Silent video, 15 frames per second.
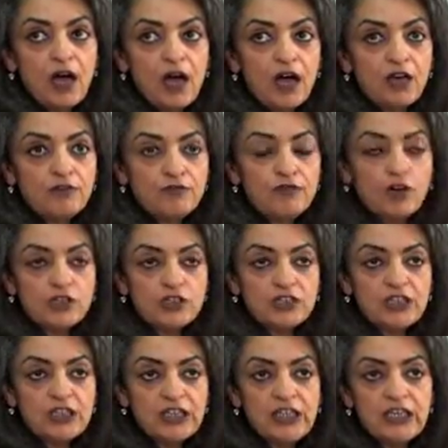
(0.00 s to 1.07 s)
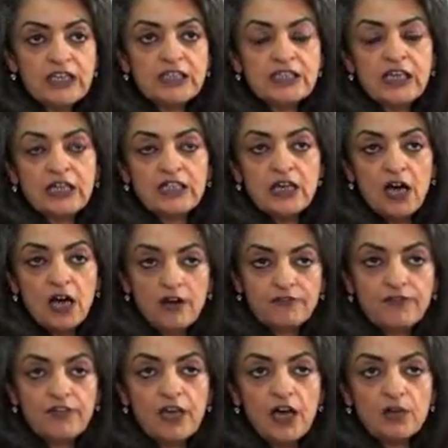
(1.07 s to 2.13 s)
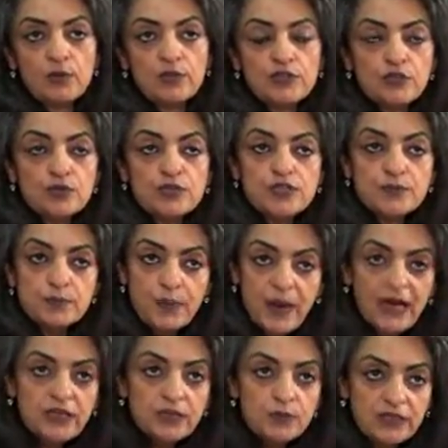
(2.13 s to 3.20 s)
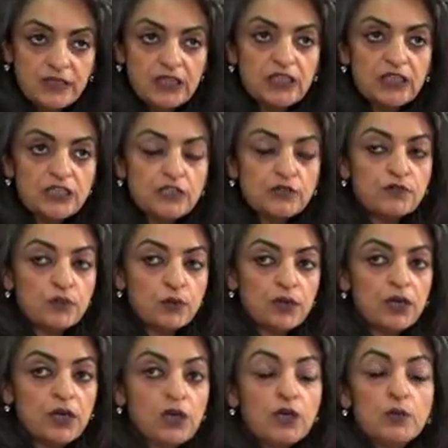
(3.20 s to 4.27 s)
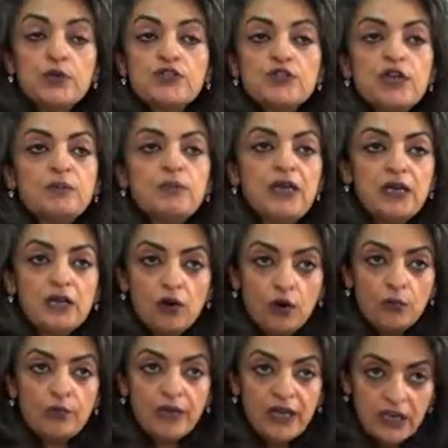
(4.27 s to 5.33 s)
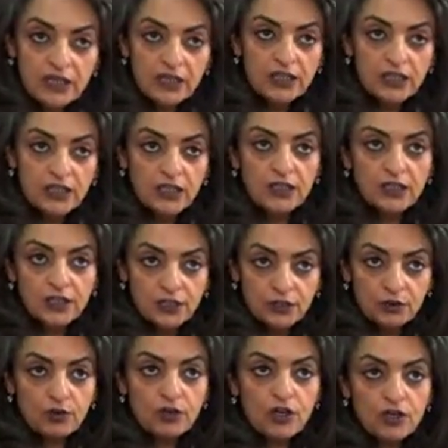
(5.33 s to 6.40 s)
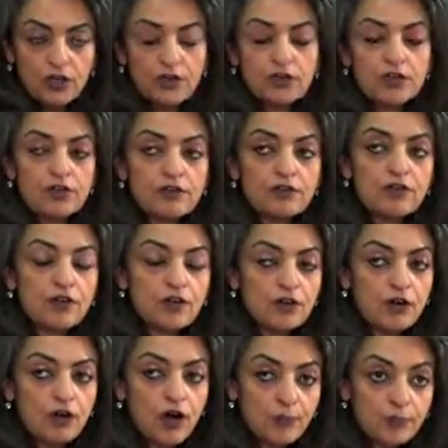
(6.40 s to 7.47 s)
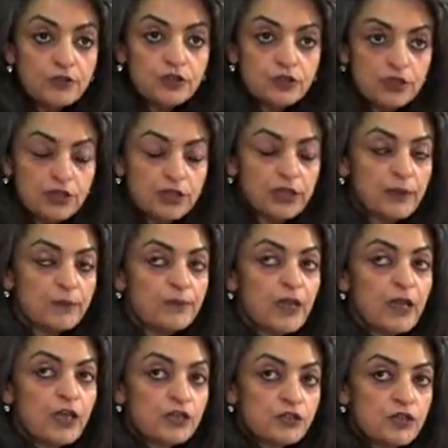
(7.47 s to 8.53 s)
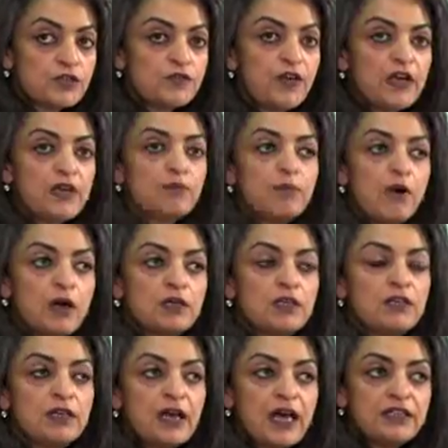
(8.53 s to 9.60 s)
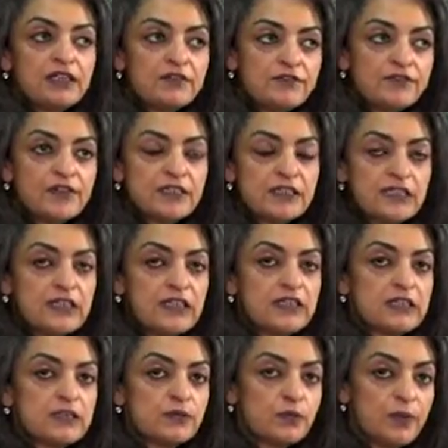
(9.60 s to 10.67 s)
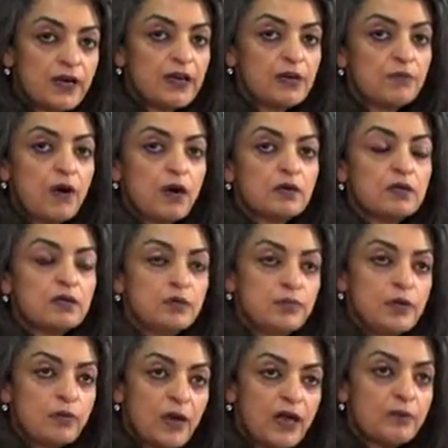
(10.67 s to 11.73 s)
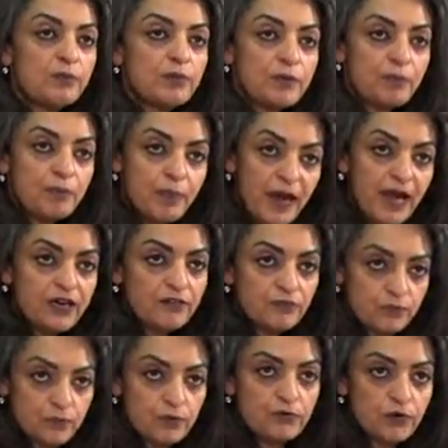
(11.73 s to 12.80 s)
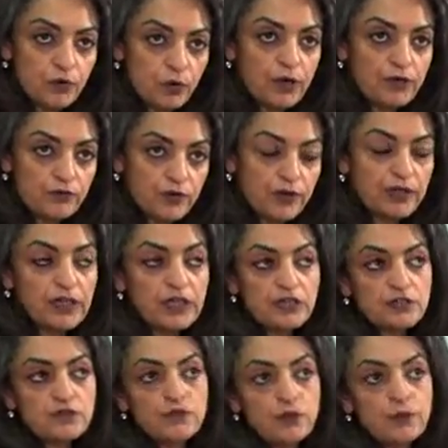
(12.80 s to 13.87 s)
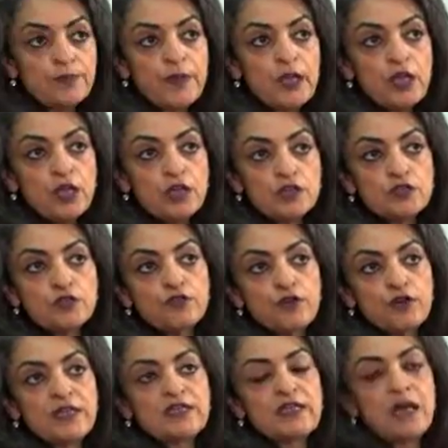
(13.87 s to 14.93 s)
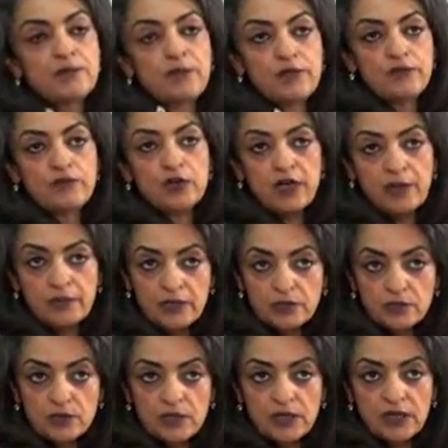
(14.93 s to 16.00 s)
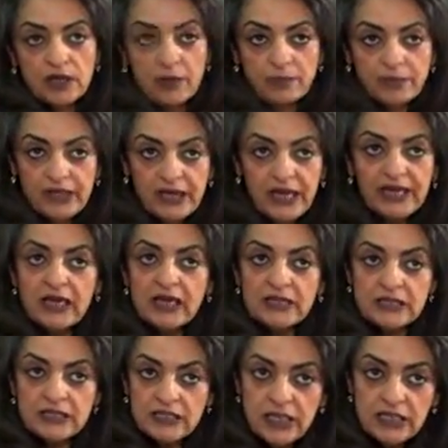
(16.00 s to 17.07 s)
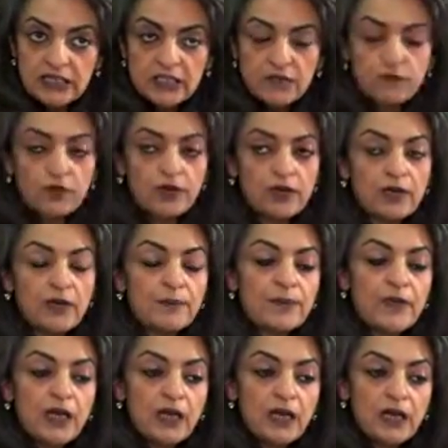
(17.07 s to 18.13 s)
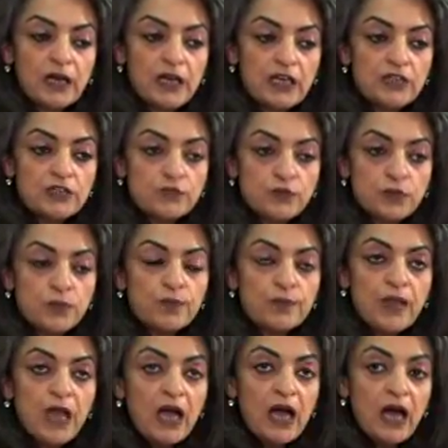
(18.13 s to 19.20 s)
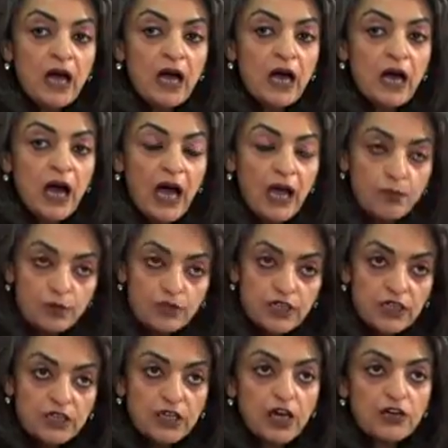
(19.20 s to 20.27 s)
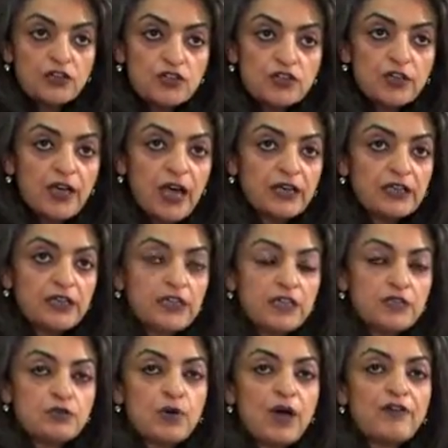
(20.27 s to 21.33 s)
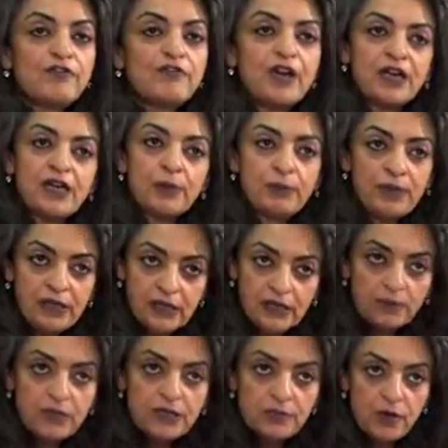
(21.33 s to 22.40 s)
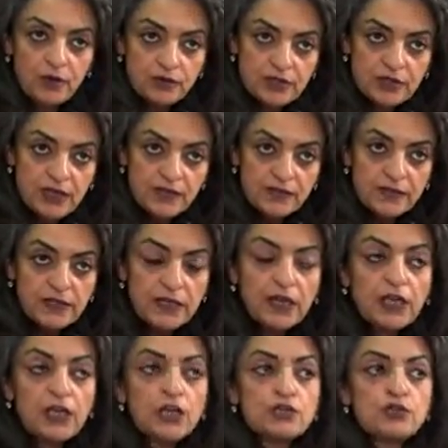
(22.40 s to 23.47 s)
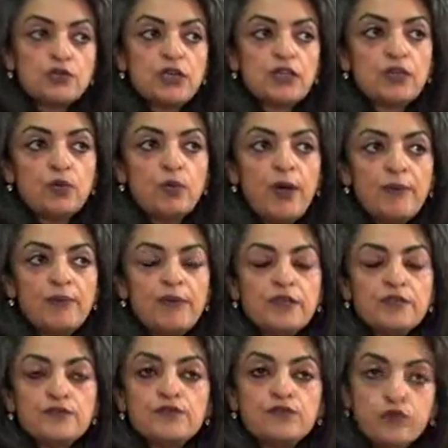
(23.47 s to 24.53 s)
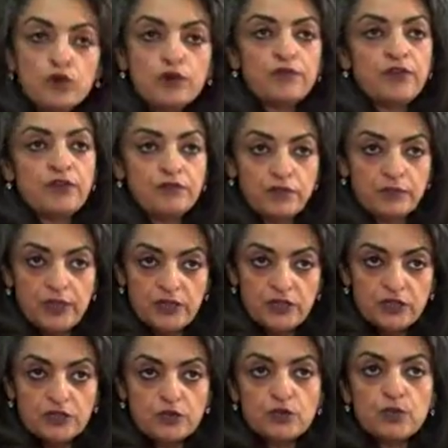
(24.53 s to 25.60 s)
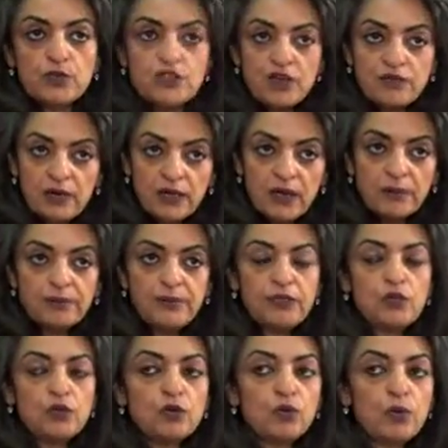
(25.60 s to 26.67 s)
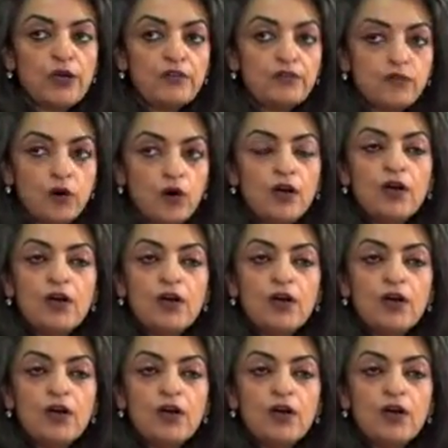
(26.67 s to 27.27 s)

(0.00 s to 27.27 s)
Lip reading: unfortunately it's that half an hour which you spend with an interviewer which can make or break your career opportunity. So it's very important. I think firstly it's very important to be well prepared before going for an interview. So for example, if you're coming to a company like ours, CSC, for an interview, I would encourage the candidate to have read up a little bit about CSC. Today the web is full of information. So whichever company you're going for,